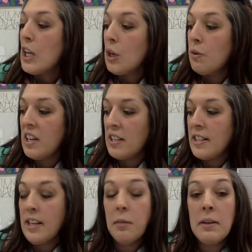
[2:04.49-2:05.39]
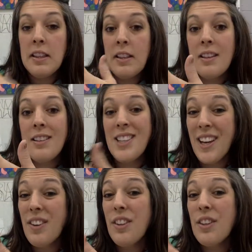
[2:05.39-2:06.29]
You need to tell me the
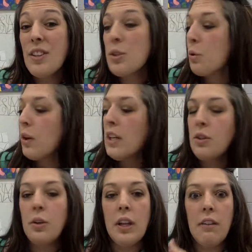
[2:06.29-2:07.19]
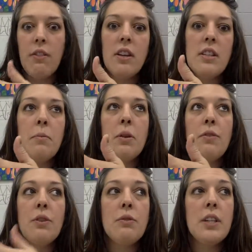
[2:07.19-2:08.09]
title of the story. So like, for example,
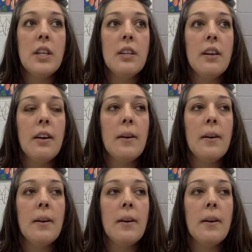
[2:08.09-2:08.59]
if you did